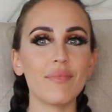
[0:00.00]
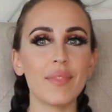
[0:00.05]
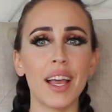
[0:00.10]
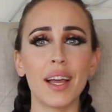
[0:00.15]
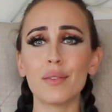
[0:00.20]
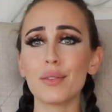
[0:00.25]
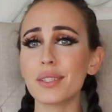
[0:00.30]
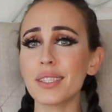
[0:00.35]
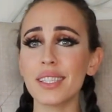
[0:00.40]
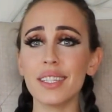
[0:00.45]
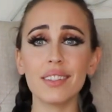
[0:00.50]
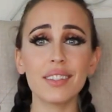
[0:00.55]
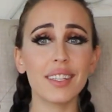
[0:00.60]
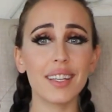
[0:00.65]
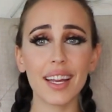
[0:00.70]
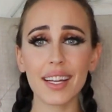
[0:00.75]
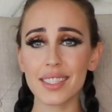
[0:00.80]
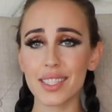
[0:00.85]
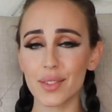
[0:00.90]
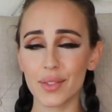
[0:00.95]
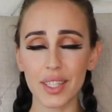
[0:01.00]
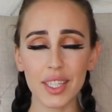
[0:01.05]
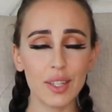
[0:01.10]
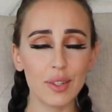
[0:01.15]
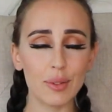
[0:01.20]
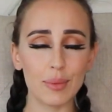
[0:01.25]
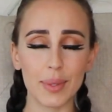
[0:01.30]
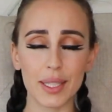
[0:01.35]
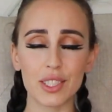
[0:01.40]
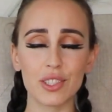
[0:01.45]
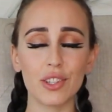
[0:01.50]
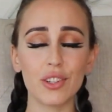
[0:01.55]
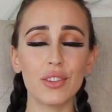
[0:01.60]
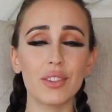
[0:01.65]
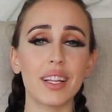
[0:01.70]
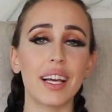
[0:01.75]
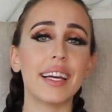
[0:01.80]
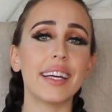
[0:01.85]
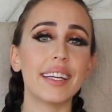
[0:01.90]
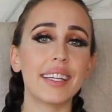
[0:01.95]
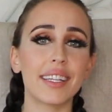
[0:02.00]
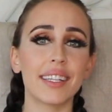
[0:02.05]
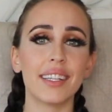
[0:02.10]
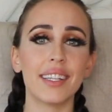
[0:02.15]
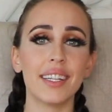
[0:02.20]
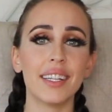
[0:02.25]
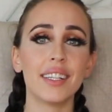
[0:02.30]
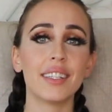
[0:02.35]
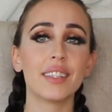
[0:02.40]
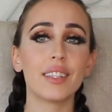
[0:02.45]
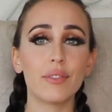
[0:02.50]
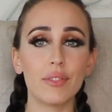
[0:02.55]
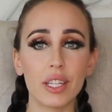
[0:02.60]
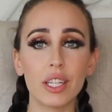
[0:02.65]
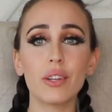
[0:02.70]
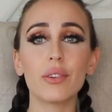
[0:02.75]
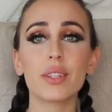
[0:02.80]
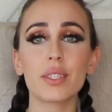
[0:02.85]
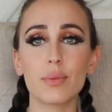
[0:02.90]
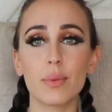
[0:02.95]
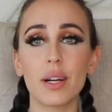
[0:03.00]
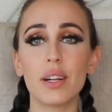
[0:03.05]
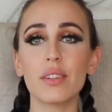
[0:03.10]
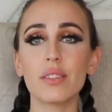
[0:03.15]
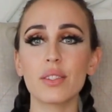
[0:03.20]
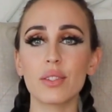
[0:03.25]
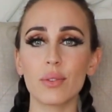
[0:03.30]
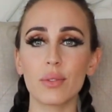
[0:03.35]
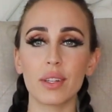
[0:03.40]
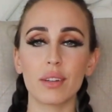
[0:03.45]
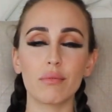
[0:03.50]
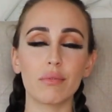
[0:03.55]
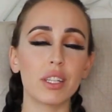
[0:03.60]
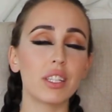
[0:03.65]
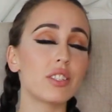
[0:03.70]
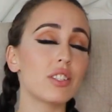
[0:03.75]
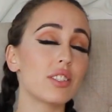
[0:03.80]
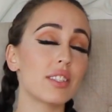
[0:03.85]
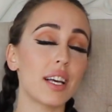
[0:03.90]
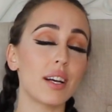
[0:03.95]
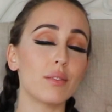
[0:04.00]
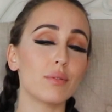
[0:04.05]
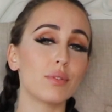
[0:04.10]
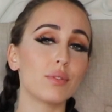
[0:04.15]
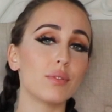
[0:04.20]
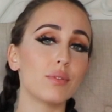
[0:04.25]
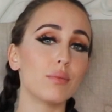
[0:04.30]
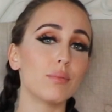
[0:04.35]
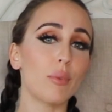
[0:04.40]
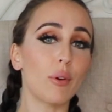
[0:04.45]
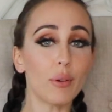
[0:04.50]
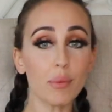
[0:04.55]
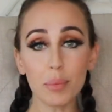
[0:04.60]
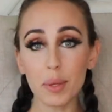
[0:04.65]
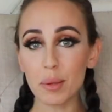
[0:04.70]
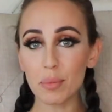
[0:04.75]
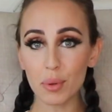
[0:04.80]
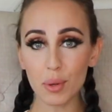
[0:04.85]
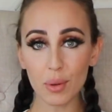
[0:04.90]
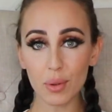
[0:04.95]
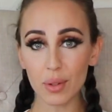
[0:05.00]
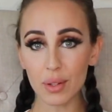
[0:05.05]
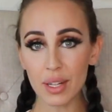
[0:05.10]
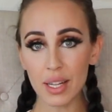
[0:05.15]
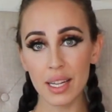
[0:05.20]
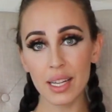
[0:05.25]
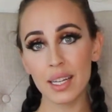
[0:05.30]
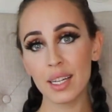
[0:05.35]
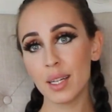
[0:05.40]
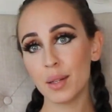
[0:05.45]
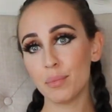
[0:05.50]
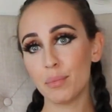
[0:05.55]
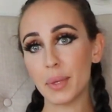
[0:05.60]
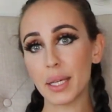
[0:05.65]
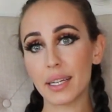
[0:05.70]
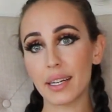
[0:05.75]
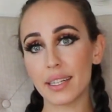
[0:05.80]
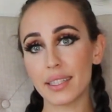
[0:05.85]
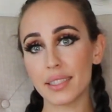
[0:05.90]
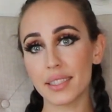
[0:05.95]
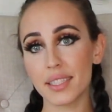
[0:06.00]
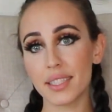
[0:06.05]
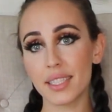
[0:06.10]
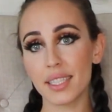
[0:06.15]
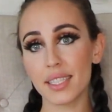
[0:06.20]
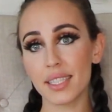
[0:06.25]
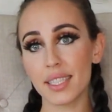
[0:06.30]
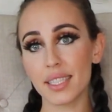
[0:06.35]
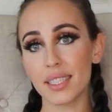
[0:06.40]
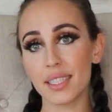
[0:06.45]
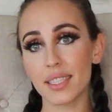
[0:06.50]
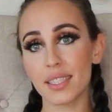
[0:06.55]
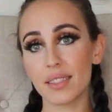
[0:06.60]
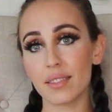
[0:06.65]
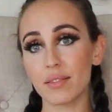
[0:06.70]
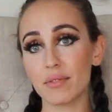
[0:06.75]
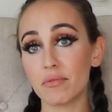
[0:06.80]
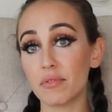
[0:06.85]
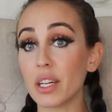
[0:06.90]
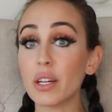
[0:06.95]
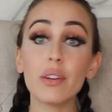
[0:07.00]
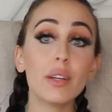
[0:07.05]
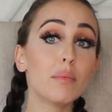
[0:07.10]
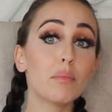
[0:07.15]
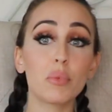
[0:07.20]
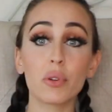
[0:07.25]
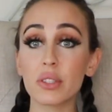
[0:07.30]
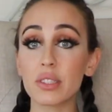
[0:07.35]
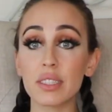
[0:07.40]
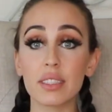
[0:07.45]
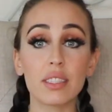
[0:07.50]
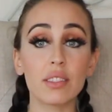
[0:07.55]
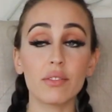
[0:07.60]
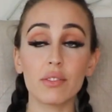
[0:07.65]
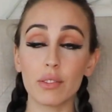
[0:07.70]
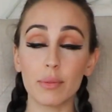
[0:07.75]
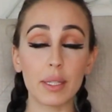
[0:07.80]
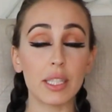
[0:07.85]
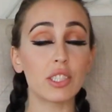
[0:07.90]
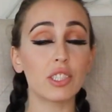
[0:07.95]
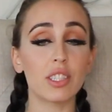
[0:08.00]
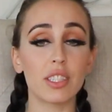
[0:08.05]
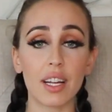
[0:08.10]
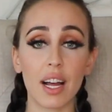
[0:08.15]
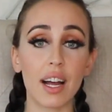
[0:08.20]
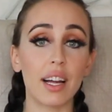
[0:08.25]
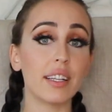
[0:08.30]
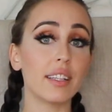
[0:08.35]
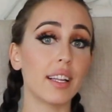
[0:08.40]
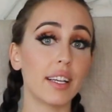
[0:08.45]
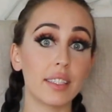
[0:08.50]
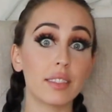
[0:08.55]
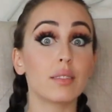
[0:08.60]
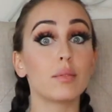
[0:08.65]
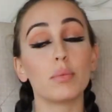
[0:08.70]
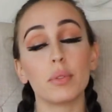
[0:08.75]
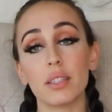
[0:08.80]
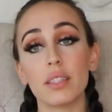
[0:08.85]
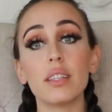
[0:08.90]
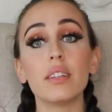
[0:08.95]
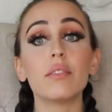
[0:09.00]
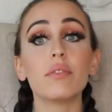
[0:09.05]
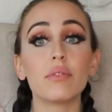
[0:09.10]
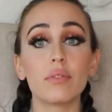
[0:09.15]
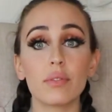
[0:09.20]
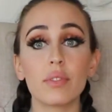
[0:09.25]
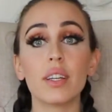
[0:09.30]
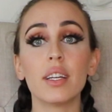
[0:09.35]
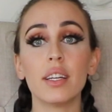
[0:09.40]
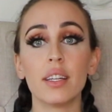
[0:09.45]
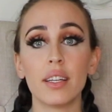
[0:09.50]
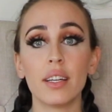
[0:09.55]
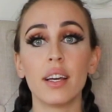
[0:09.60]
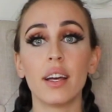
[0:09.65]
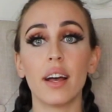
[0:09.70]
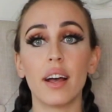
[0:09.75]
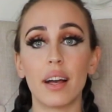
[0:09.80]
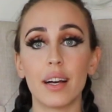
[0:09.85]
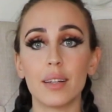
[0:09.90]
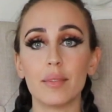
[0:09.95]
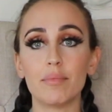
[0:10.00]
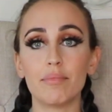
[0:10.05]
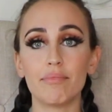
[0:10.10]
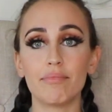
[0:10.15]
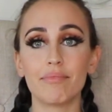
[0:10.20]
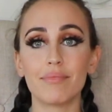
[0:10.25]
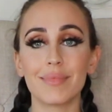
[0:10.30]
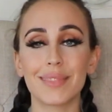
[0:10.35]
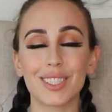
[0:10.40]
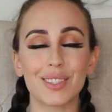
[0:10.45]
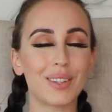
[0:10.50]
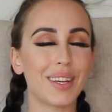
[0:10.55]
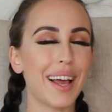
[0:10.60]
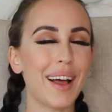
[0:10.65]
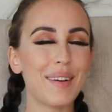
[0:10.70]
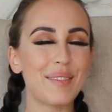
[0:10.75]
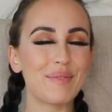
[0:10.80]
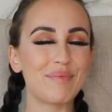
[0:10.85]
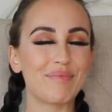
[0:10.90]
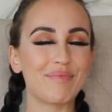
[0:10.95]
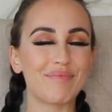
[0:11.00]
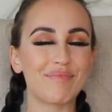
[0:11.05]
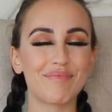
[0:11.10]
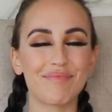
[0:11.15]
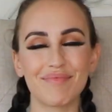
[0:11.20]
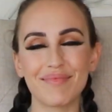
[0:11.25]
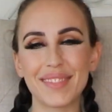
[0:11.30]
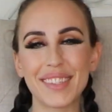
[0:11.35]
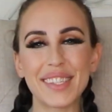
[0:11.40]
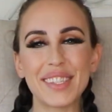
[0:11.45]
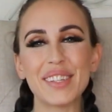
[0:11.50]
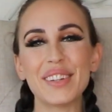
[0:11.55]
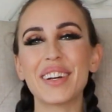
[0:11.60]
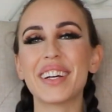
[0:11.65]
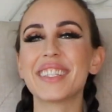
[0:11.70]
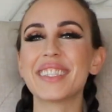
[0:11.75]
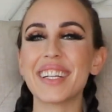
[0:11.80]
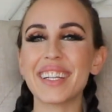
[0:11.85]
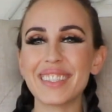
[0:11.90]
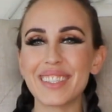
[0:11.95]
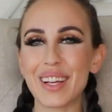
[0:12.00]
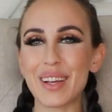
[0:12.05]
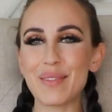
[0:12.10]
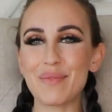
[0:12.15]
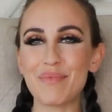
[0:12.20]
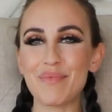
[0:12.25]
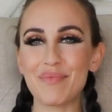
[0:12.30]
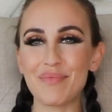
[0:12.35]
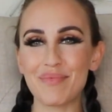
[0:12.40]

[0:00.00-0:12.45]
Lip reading: I will see you in the next video. Make sure you like the video as well so it reaches out to more people, because this is very important information, I like to believe. So yeah, see you guys next time.